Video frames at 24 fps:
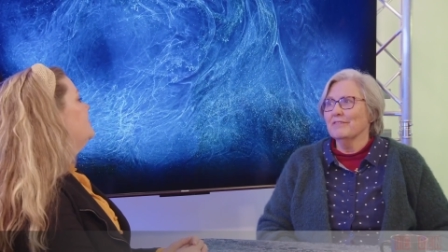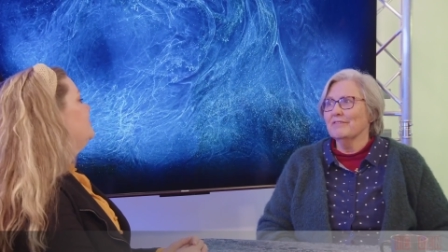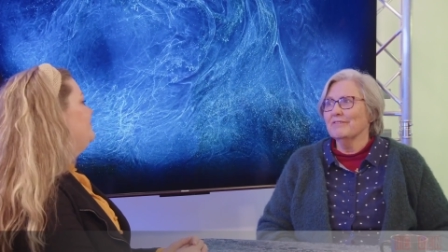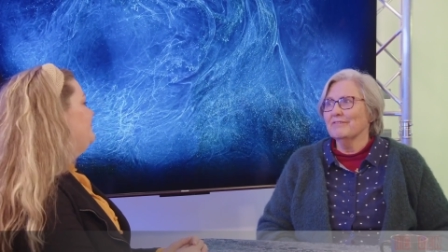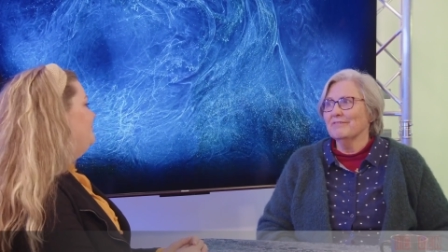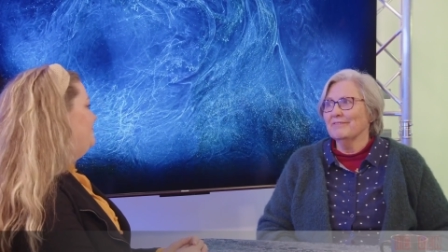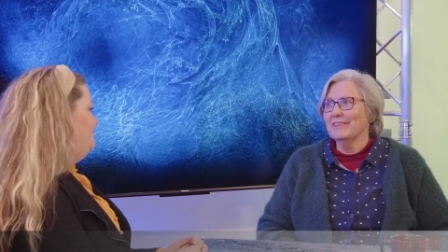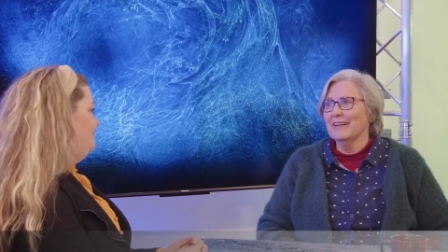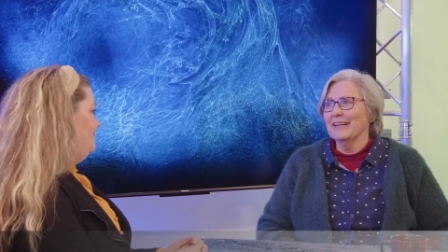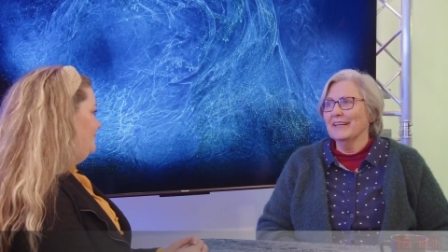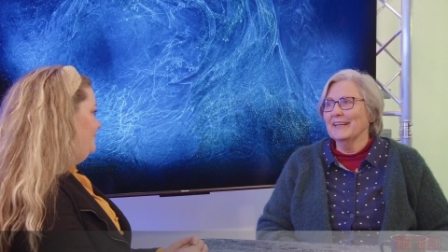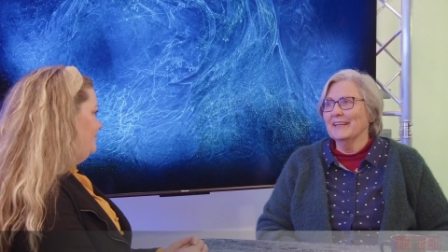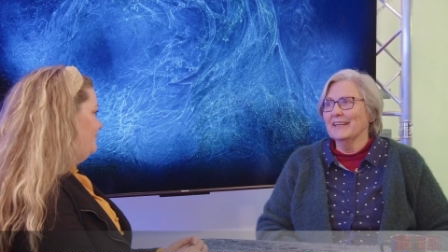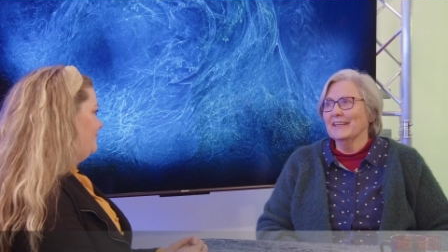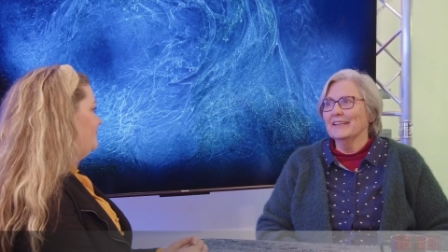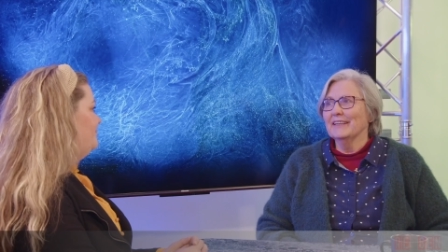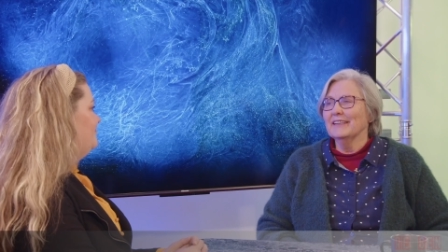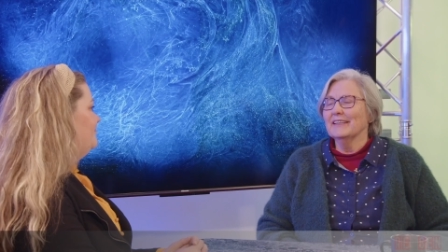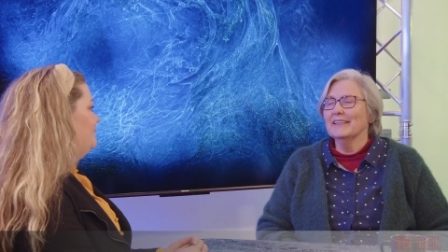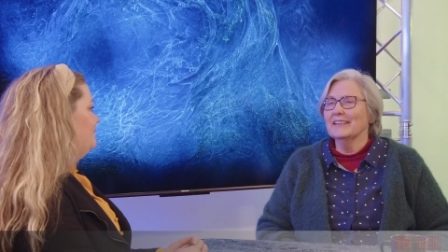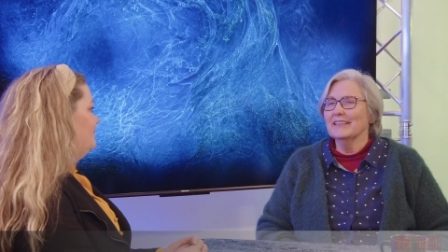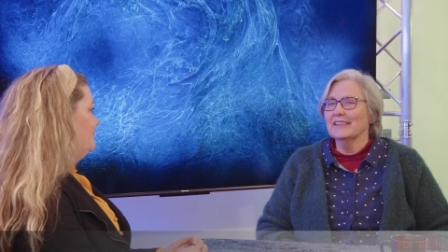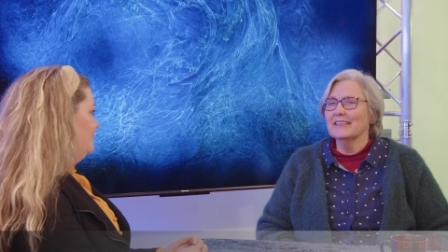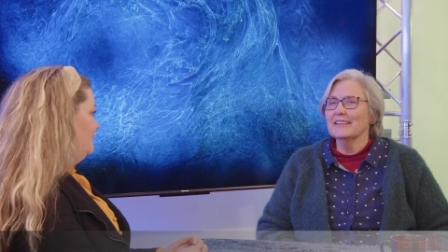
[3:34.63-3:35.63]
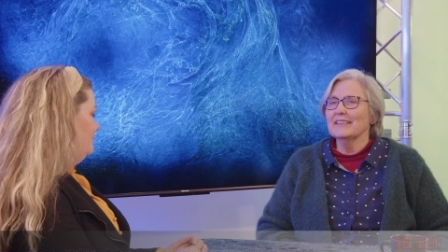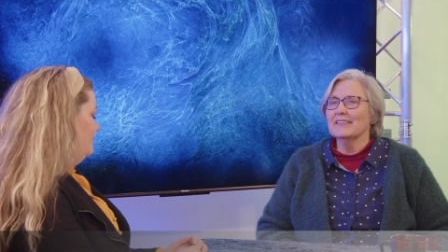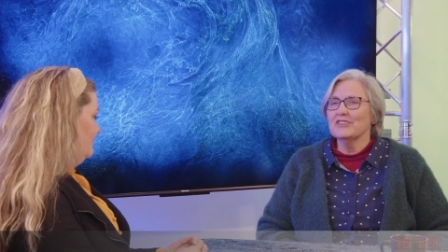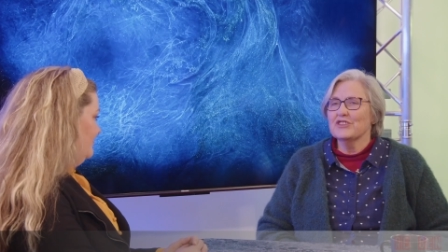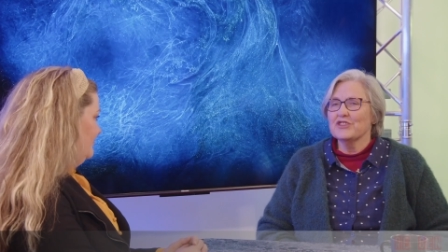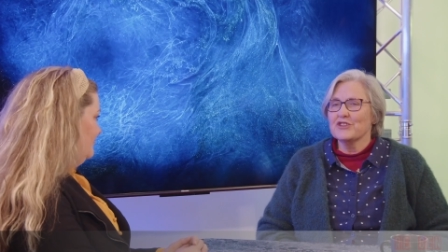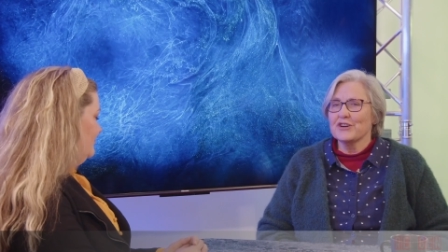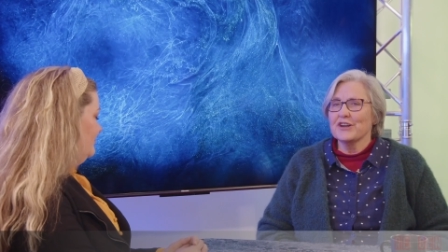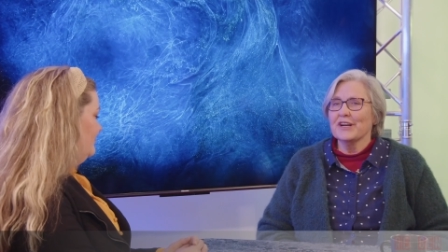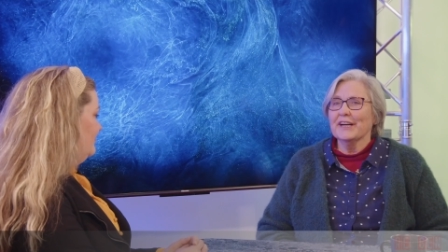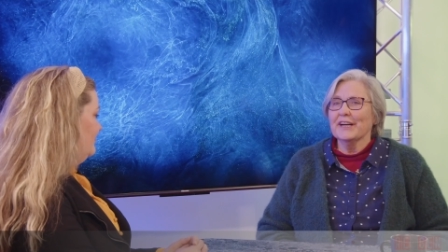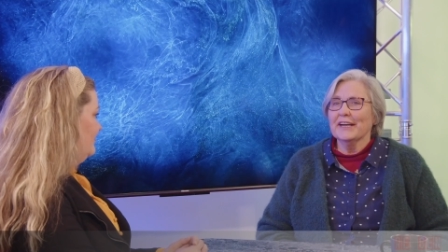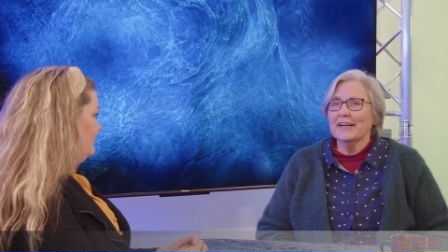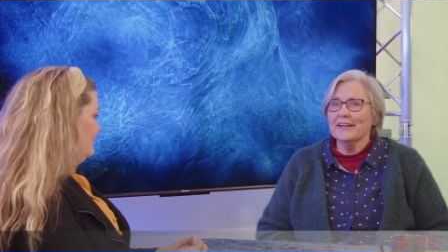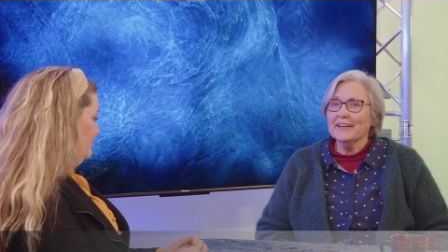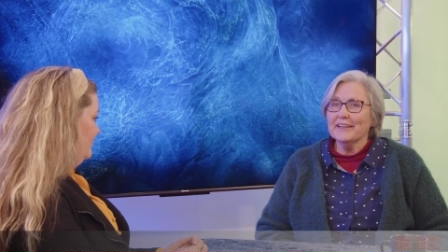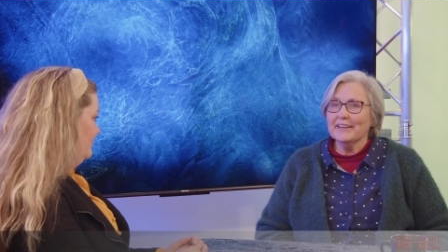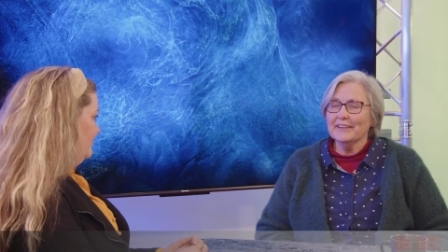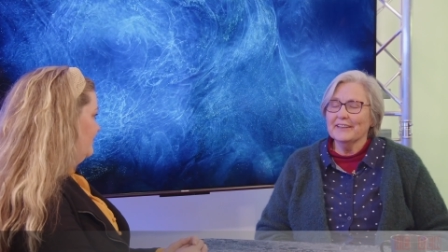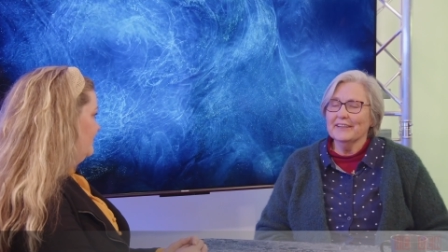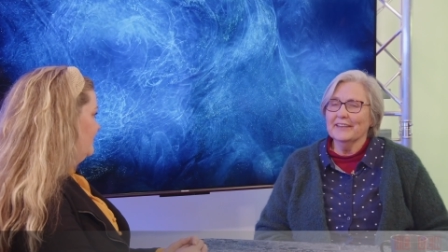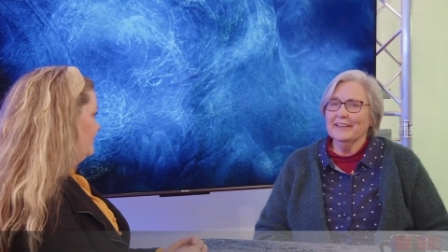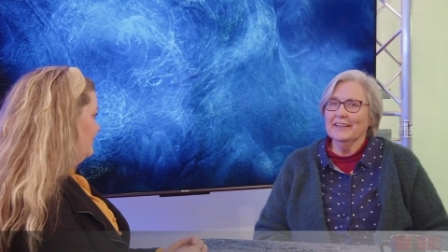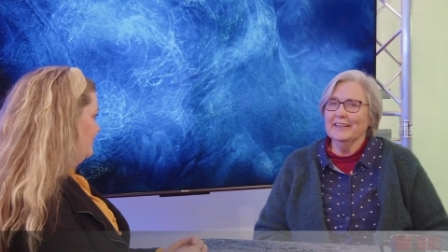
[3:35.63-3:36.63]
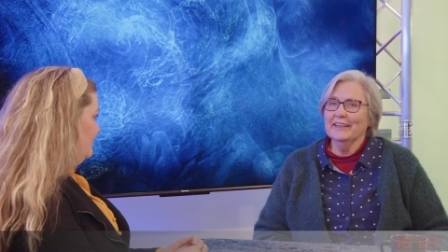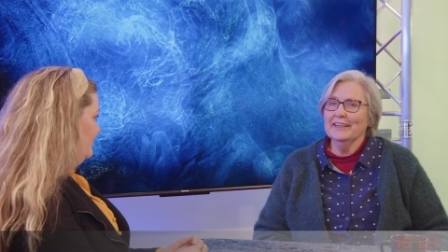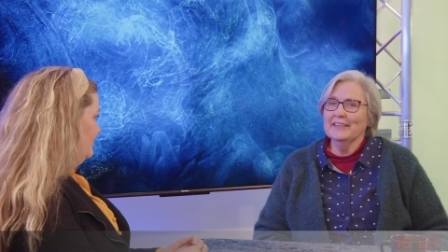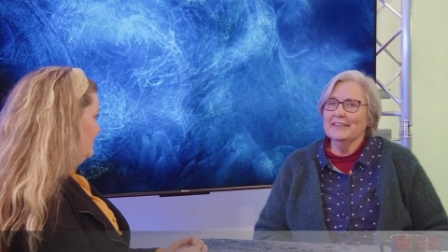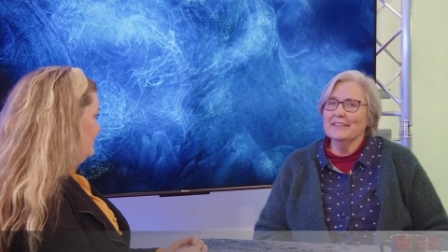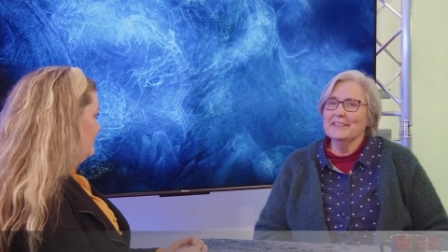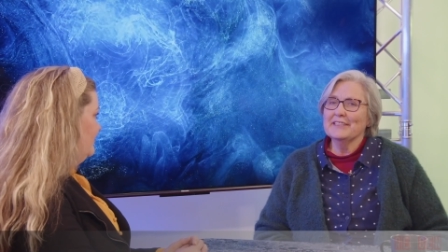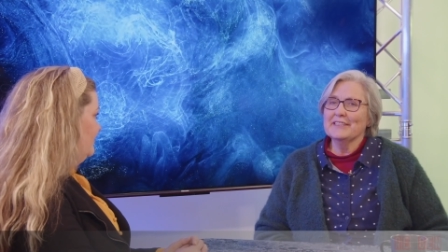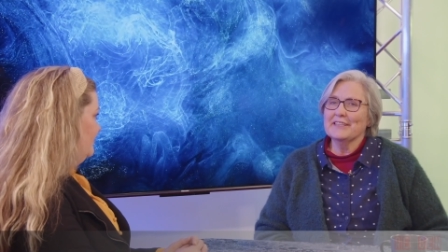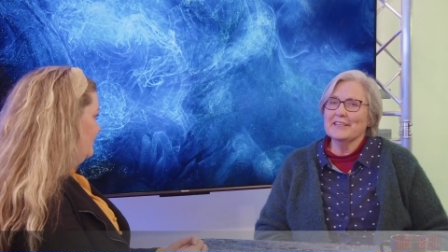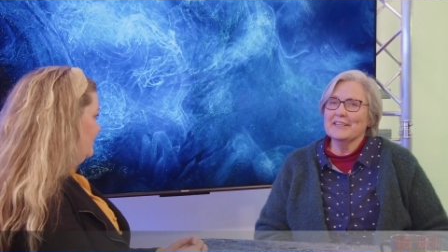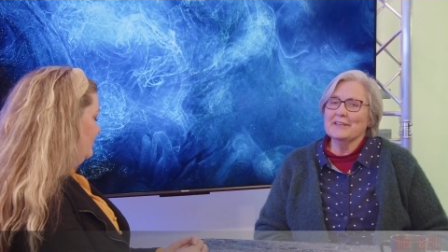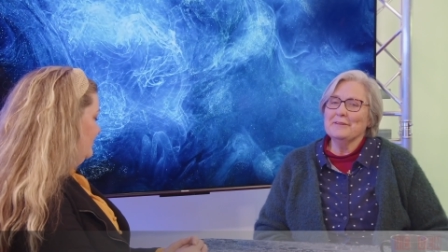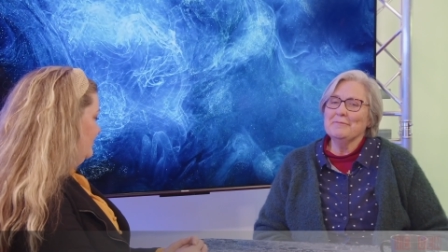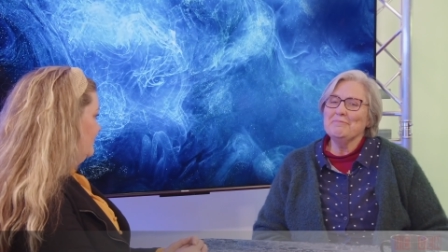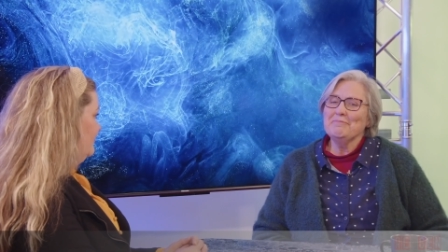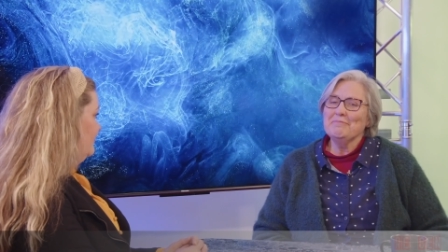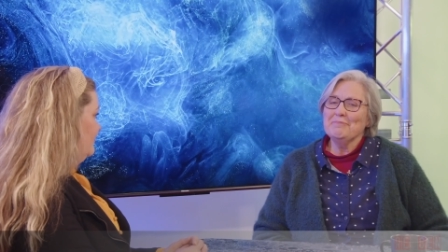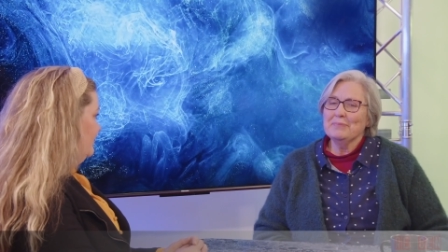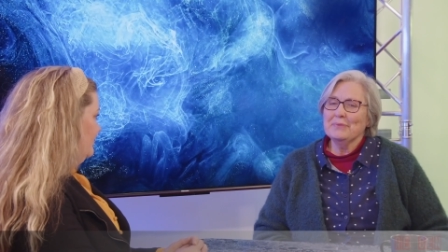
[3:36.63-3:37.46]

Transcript: of trek, and